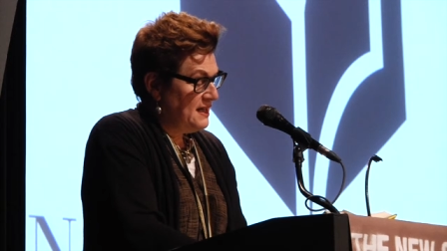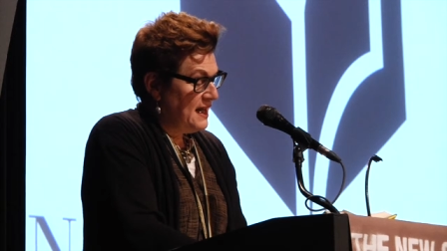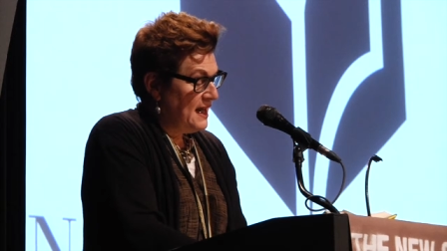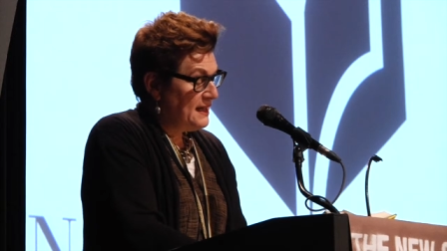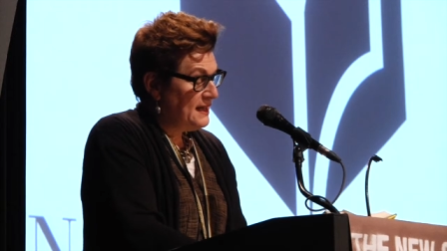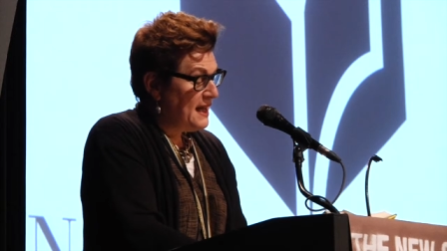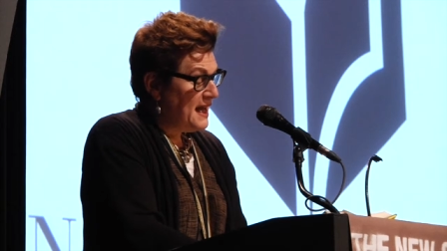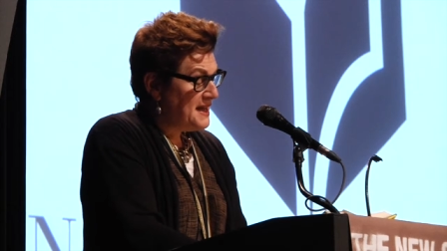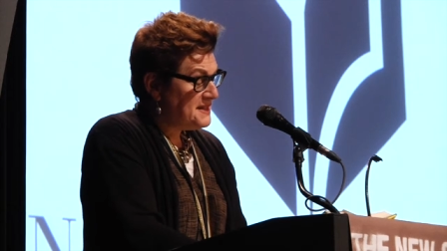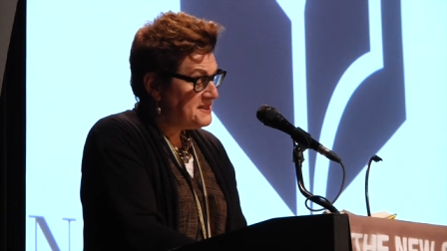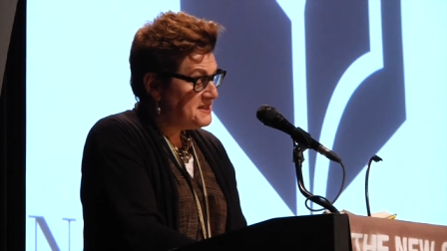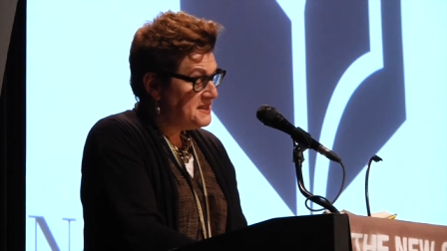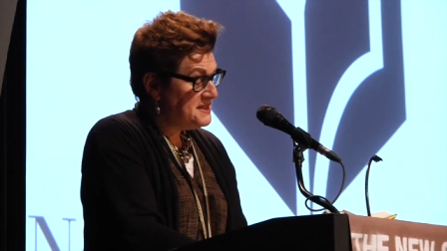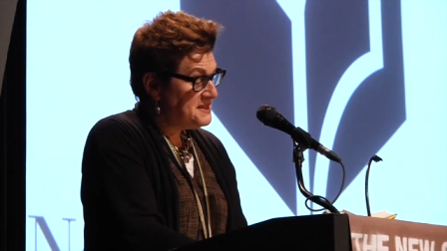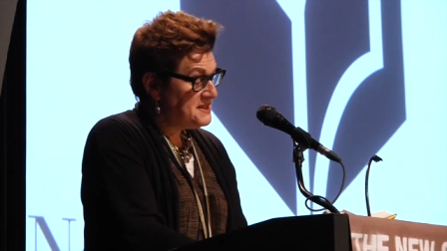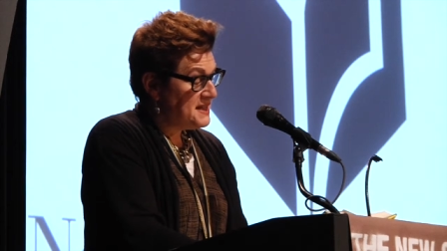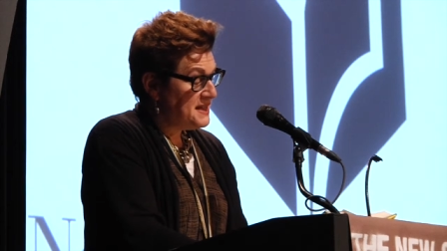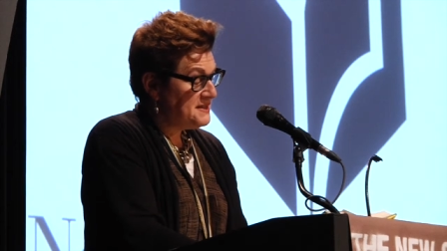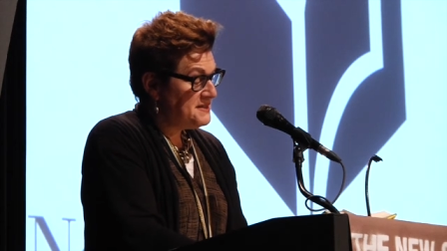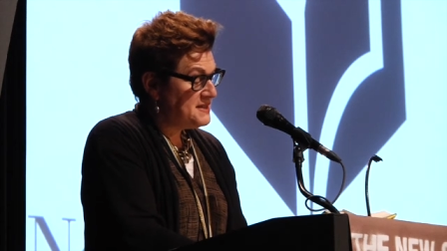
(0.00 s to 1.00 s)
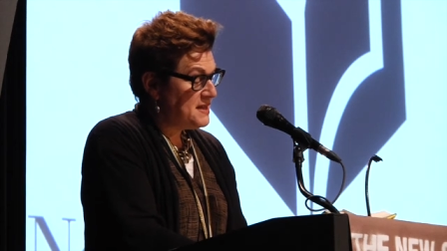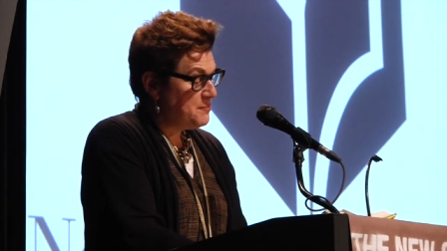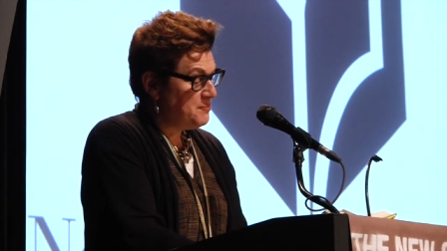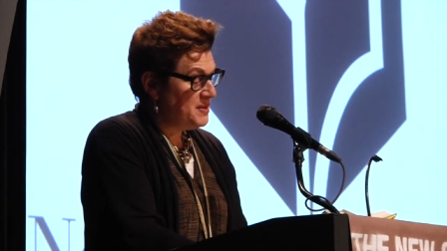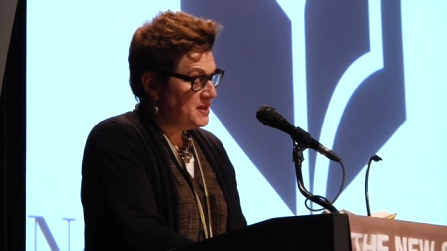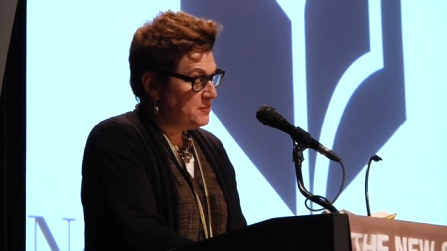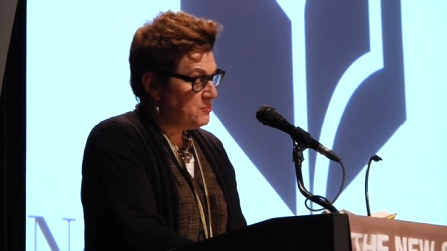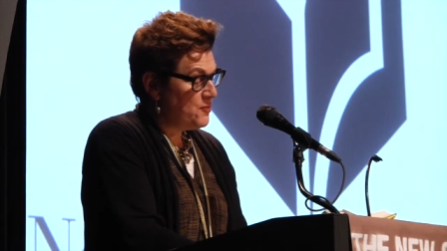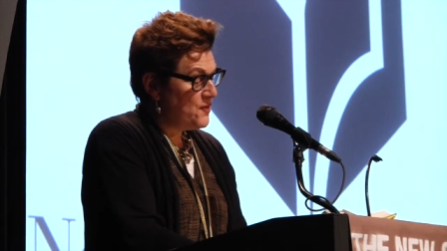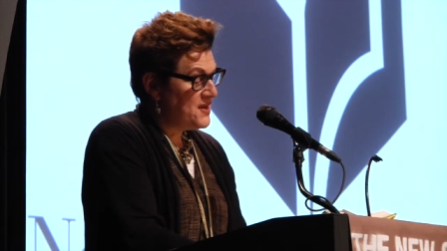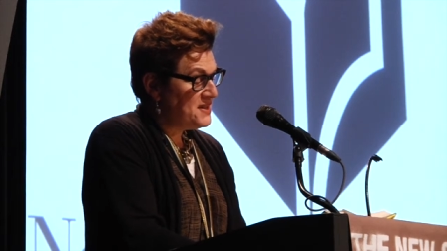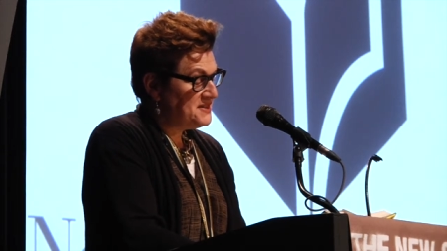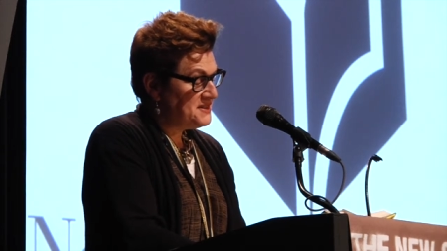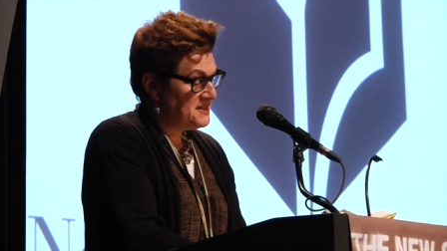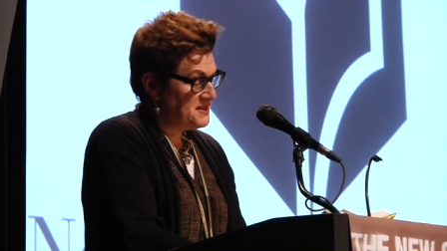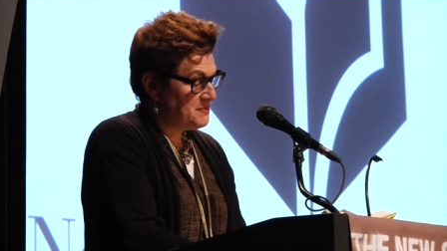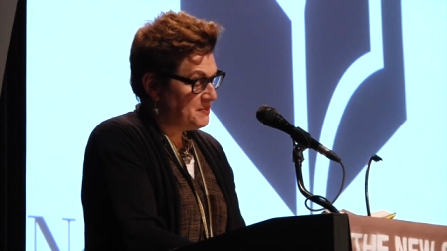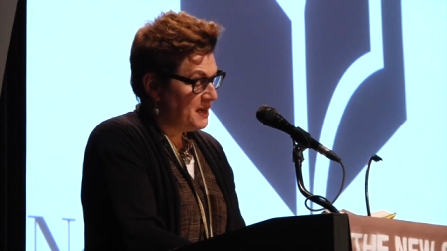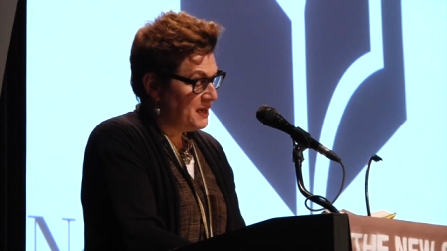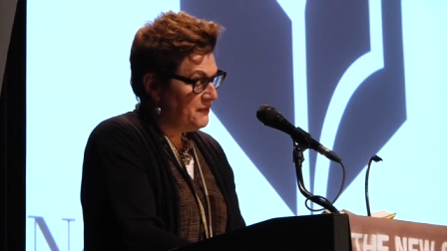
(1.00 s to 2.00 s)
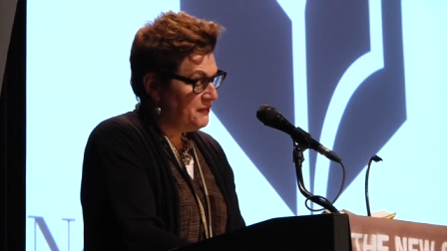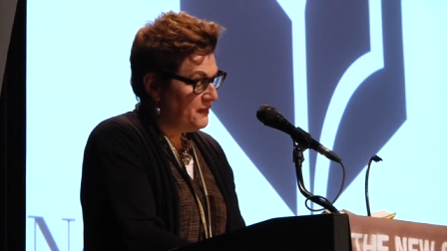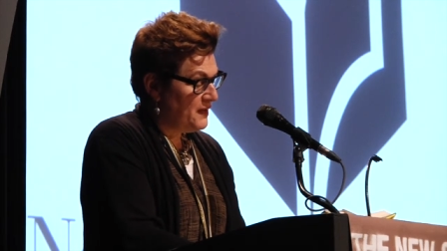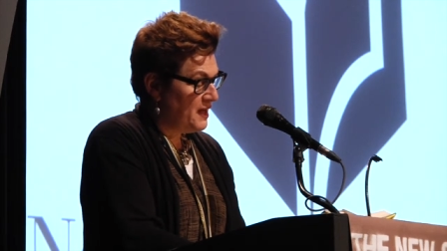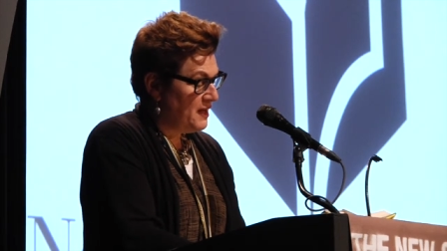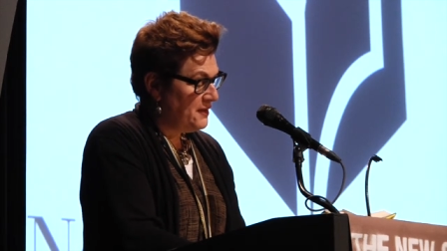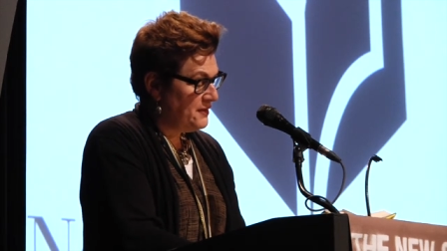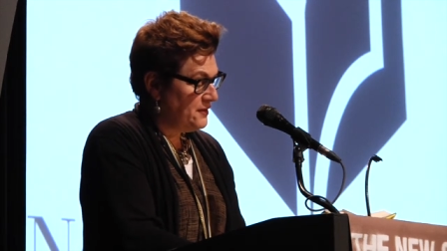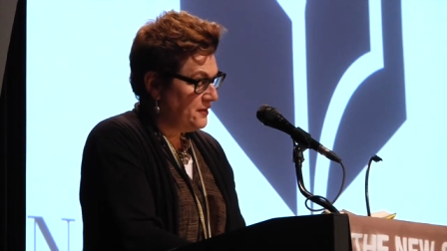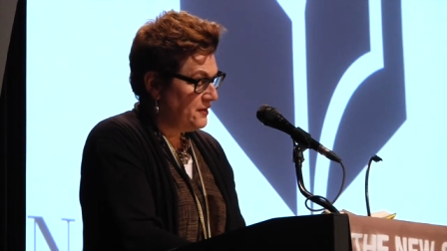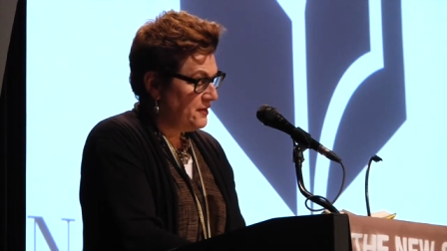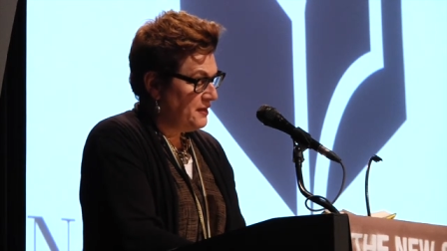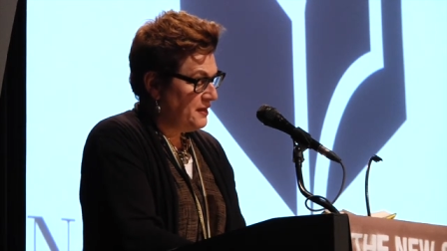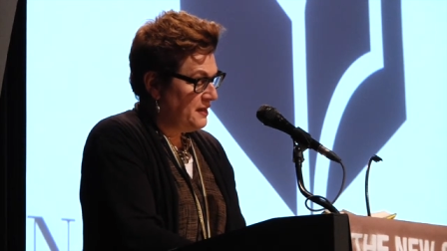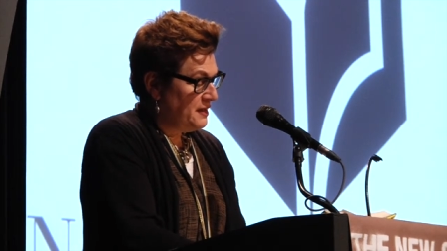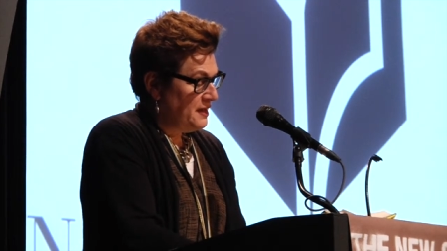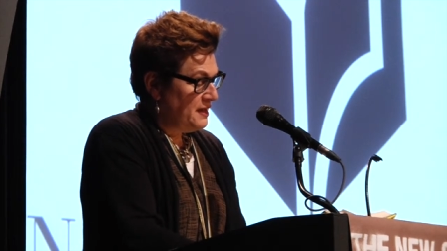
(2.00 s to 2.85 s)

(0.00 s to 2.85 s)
At last he stands up and embraces my father.